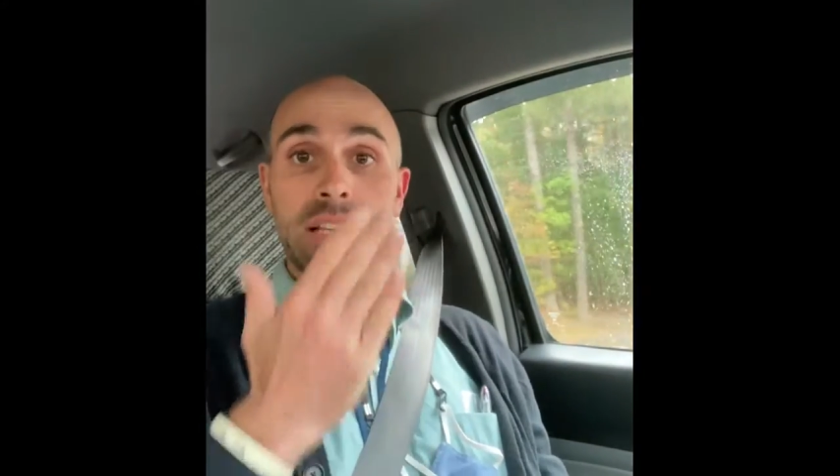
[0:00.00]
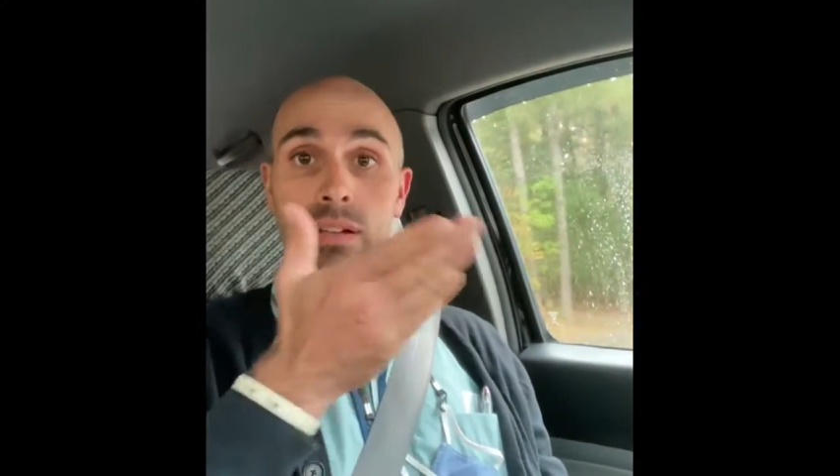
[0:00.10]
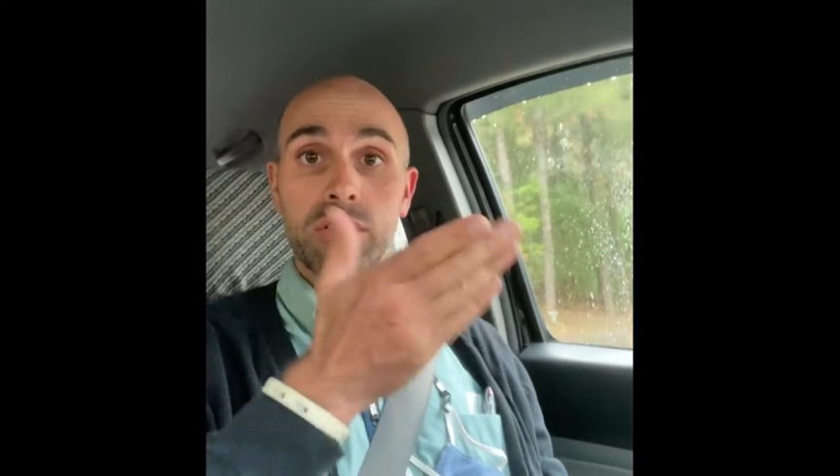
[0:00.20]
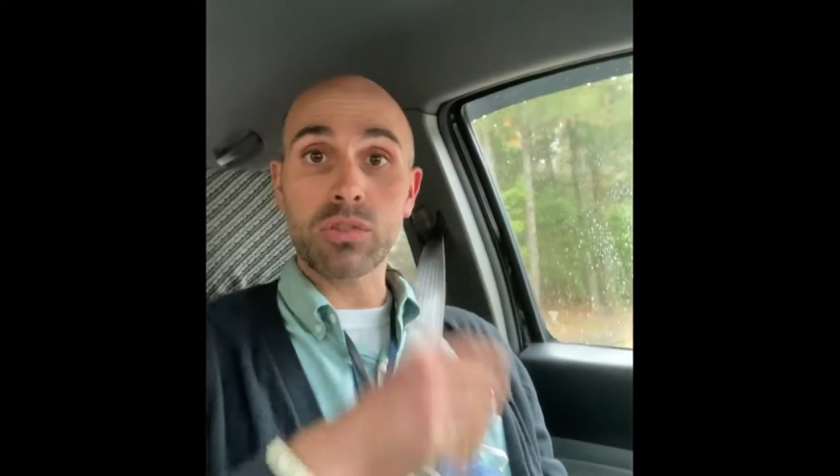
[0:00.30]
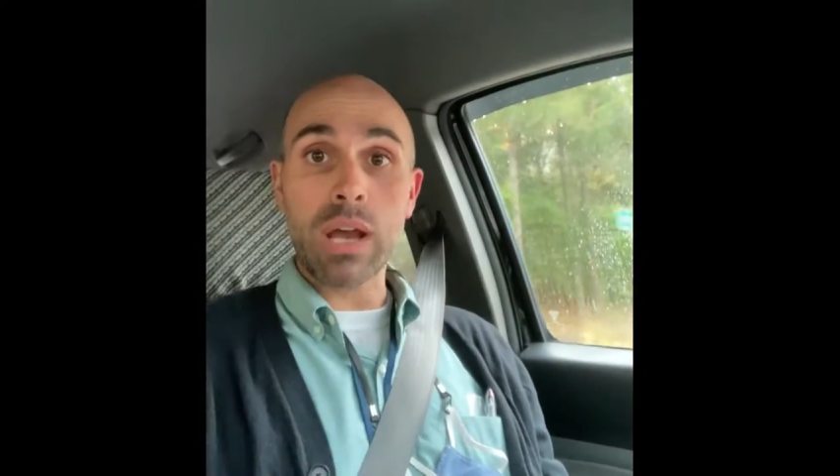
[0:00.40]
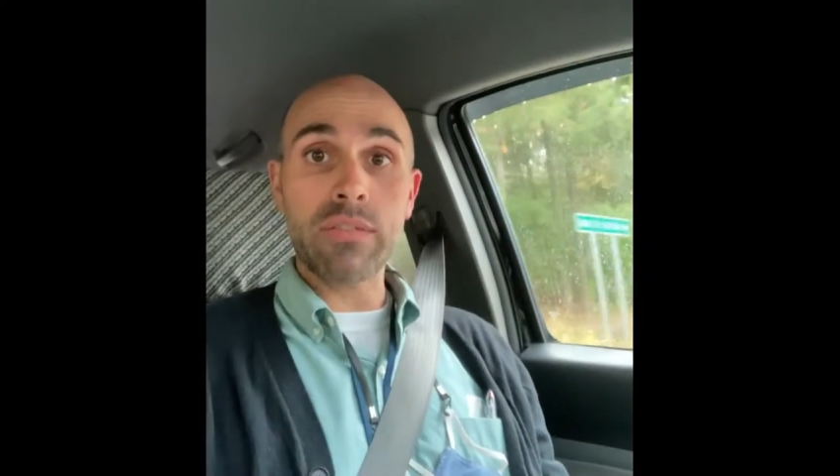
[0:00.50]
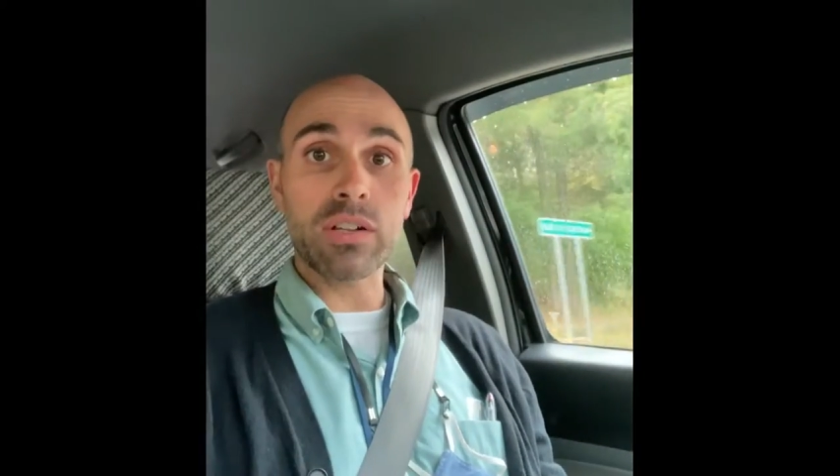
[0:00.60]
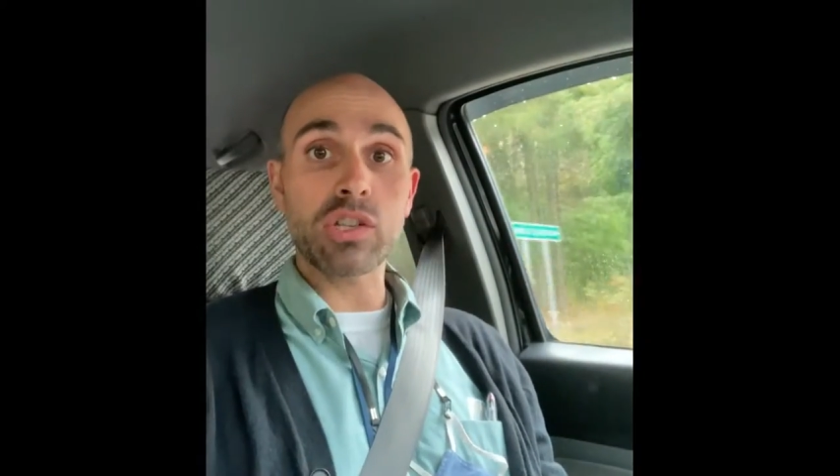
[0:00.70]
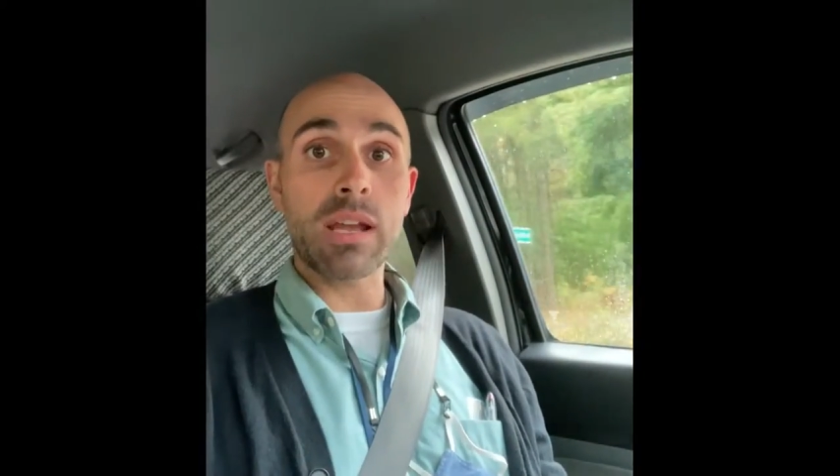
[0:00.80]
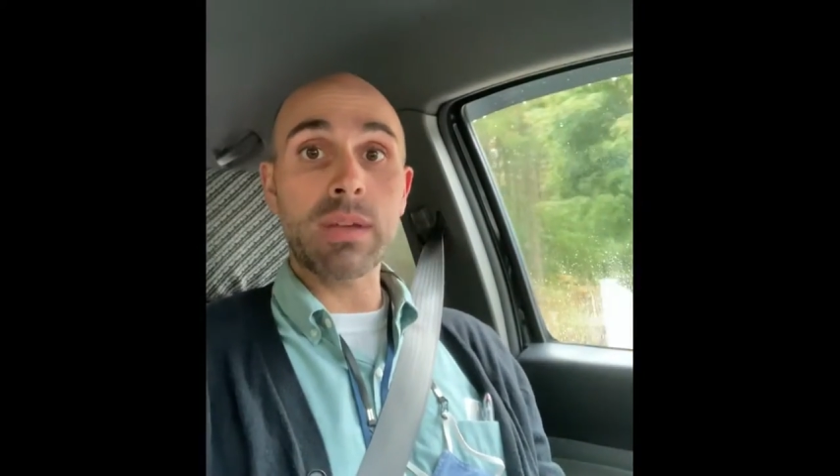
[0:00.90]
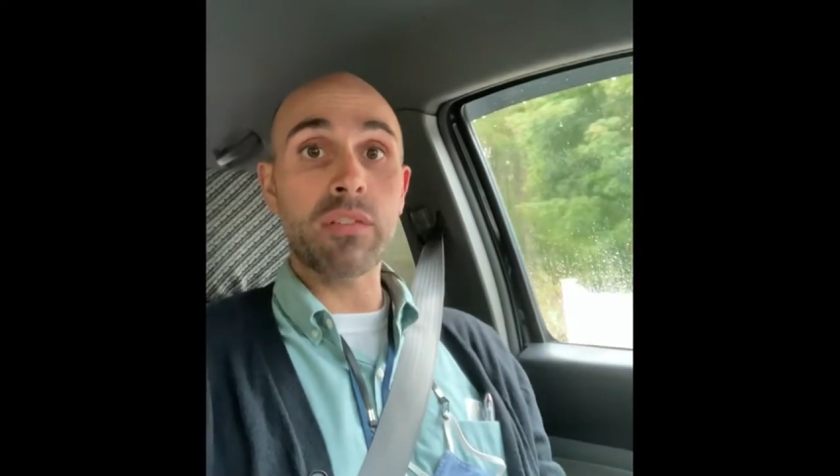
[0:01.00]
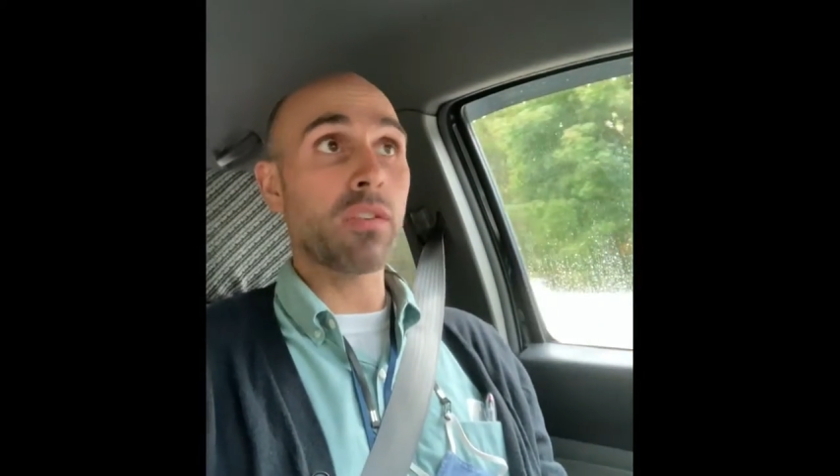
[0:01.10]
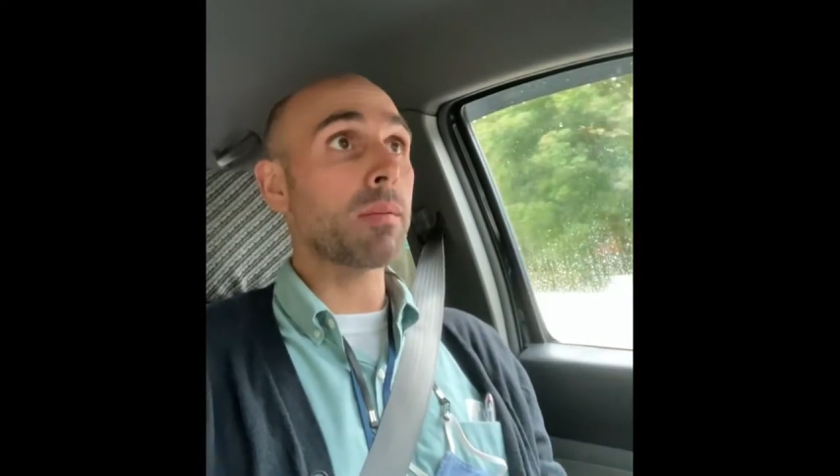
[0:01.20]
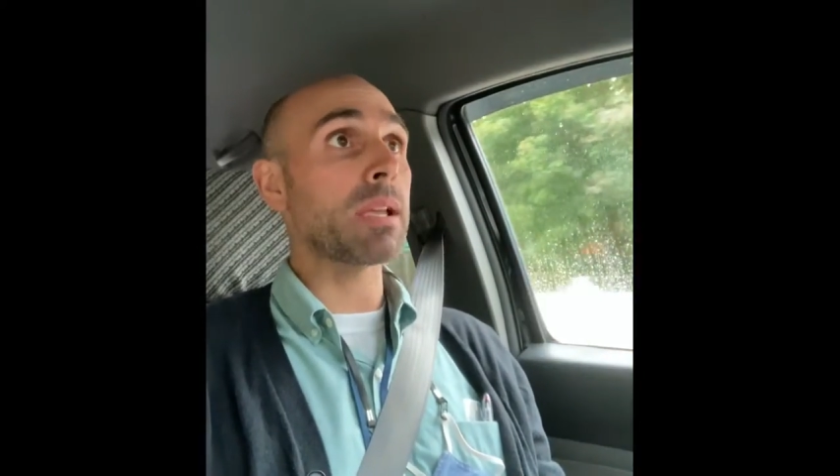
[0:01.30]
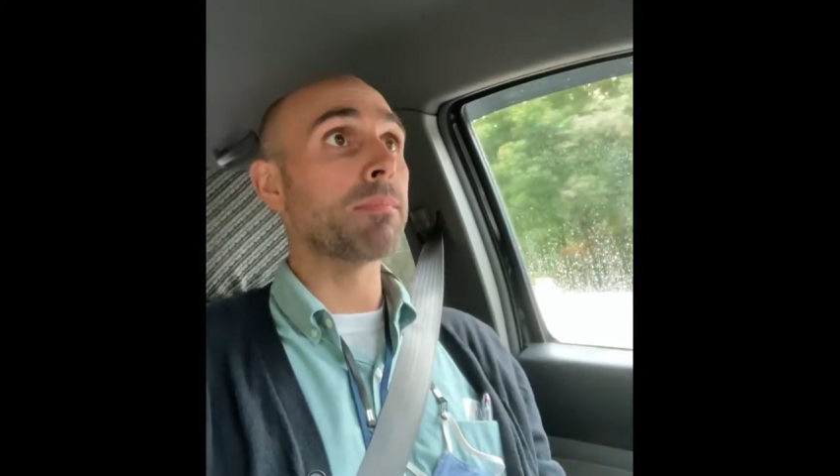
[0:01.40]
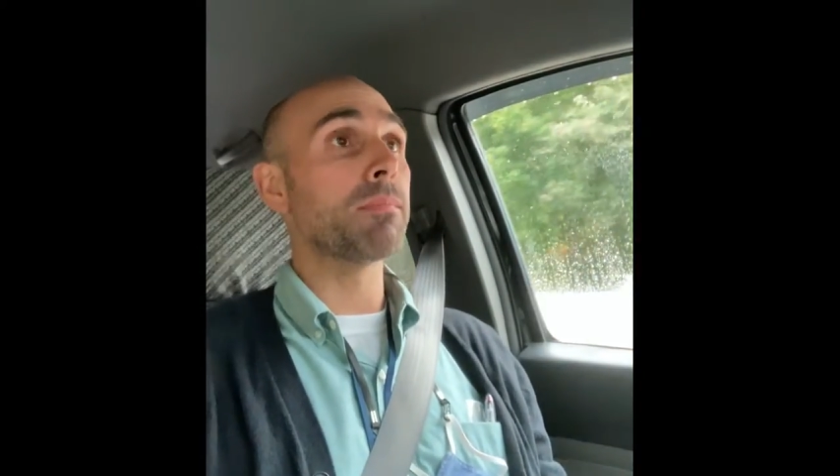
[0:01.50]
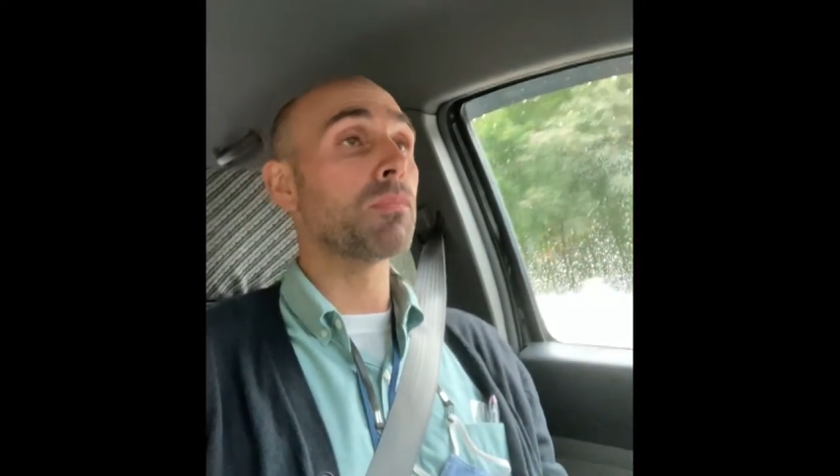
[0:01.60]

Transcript: there's a traffic jam in front of me.